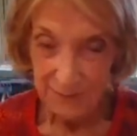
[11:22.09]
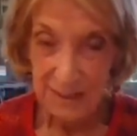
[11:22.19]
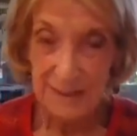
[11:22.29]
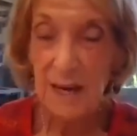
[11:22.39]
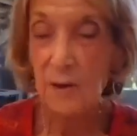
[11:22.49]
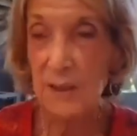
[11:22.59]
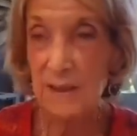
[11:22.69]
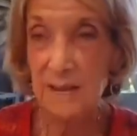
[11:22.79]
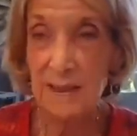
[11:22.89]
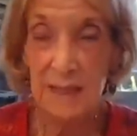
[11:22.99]
That's out
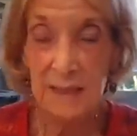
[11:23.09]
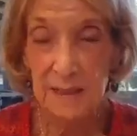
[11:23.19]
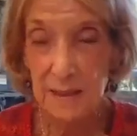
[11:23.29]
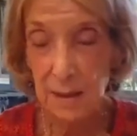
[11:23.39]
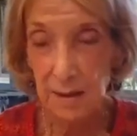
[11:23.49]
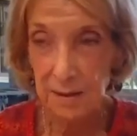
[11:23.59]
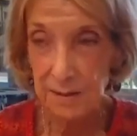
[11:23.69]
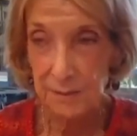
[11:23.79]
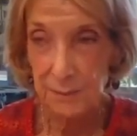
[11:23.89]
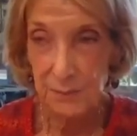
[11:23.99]
at
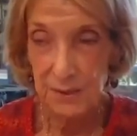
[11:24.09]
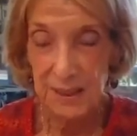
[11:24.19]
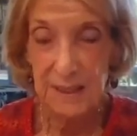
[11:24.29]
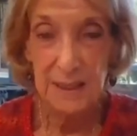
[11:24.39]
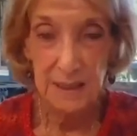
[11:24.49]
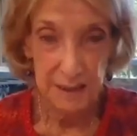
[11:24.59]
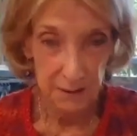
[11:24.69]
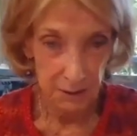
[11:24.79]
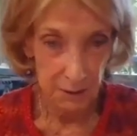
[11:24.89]
Centennial